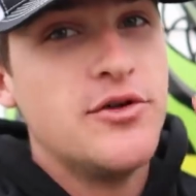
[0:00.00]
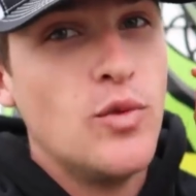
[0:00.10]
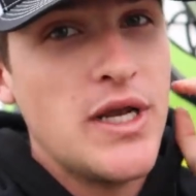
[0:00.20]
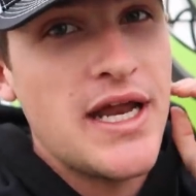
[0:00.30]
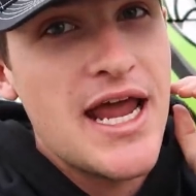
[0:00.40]
to
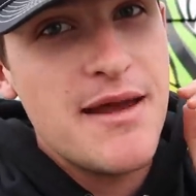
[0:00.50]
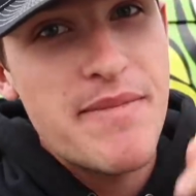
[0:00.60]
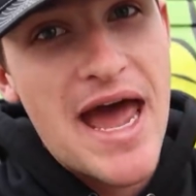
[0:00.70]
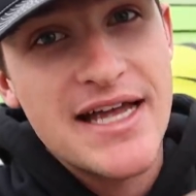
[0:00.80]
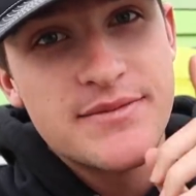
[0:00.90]
win a
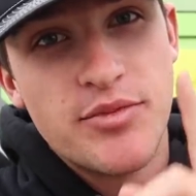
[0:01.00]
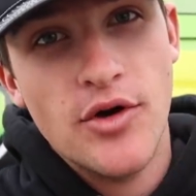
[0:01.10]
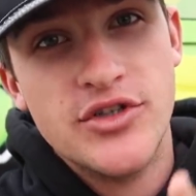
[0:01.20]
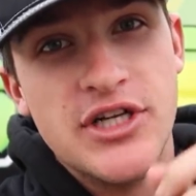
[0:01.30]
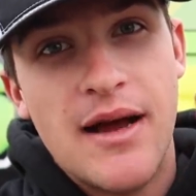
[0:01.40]
Bass
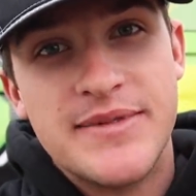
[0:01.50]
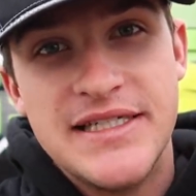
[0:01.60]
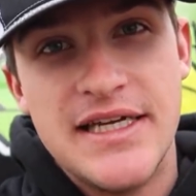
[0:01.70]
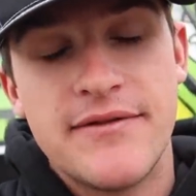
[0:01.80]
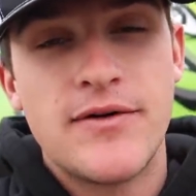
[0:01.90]
Pro Shops
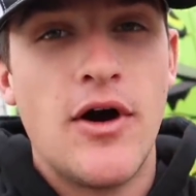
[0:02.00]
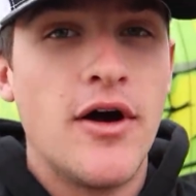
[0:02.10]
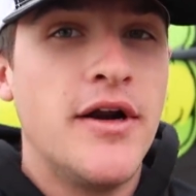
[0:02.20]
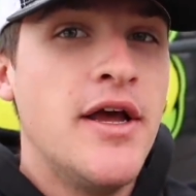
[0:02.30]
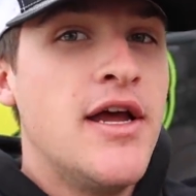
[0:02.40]
gift
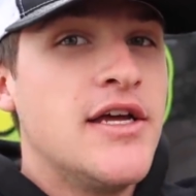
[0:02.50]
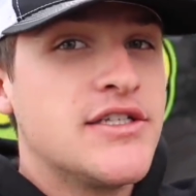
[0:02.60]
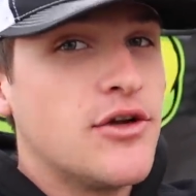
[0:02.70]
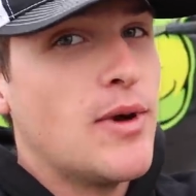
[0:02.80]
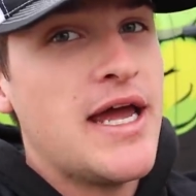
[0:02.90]
card.
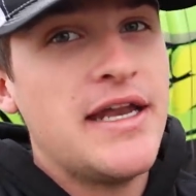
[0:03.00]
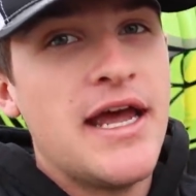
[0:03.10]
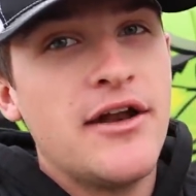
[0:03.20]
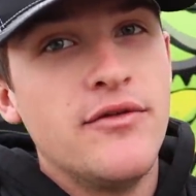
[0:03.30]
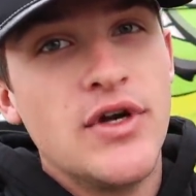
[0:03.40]
So go ahead and
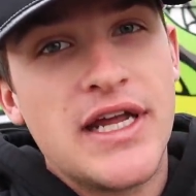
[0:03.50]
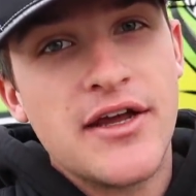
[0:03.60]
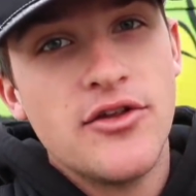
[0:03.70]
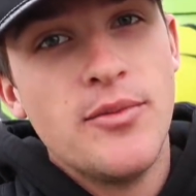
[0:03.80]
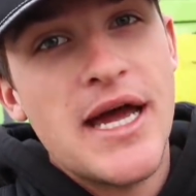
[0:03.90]
head over to
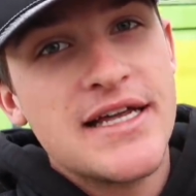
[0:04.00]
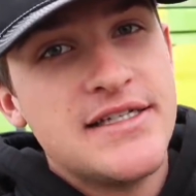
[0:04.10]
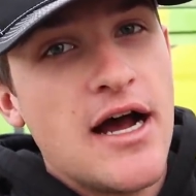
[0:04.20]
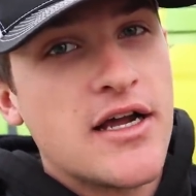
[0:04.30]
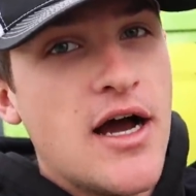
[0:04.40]

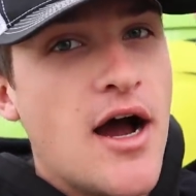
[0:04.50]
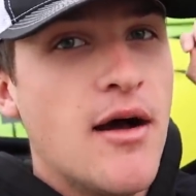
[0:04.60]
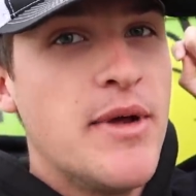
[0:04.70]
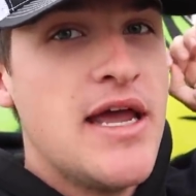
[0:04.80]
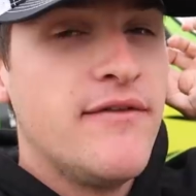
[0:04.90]

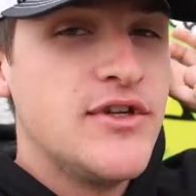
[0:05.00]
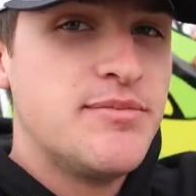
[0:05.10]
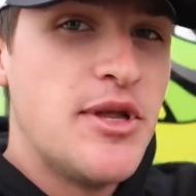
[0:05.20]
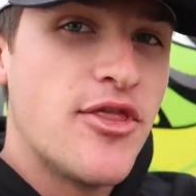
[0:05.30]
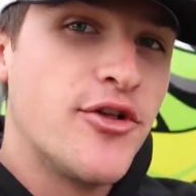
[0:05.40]
kickintheirbass.com. If you
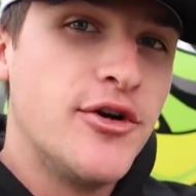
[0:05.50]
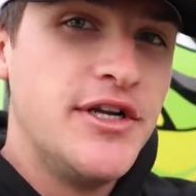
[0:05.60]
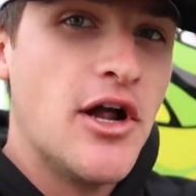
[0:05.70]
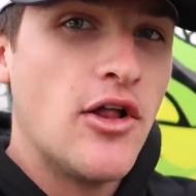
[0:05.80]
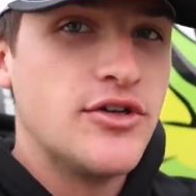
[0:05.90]
spend
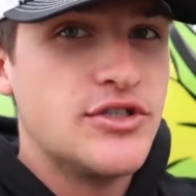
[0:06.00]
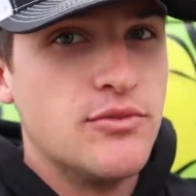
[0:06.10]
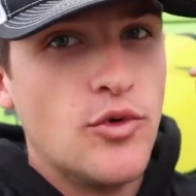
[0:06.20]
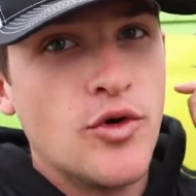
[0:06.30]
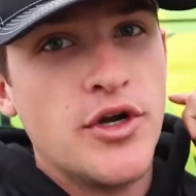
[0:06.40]
$30 or
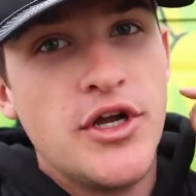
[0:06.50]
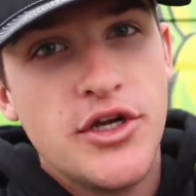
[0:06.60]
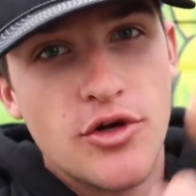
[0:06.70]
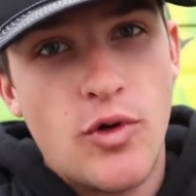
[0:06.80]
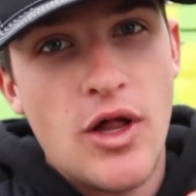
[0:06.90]
more,
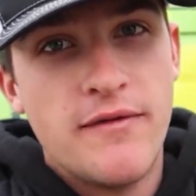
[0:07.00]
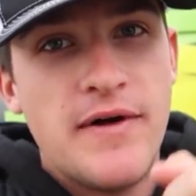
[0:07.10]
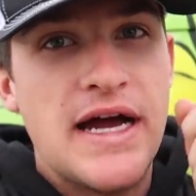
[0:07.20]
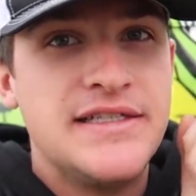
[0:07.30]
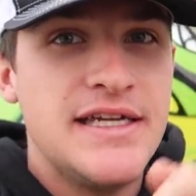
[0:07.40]
you're
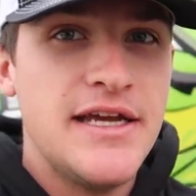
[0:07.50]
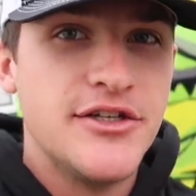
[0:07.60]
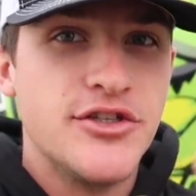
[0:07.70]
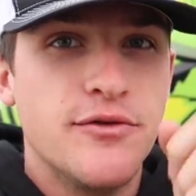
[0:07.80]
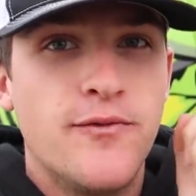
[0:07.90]
qualified to
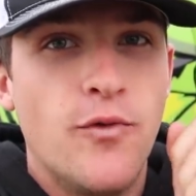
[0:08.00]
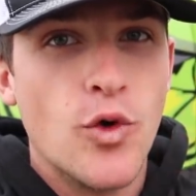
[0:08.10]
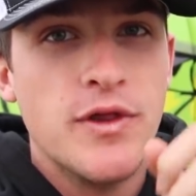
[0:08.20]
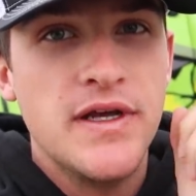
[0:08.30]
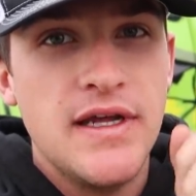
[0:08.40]
enter
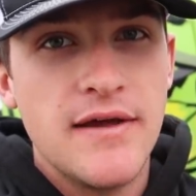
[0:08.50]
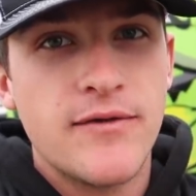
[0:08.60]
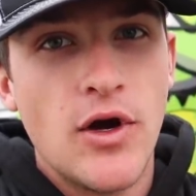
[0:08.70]
for the gift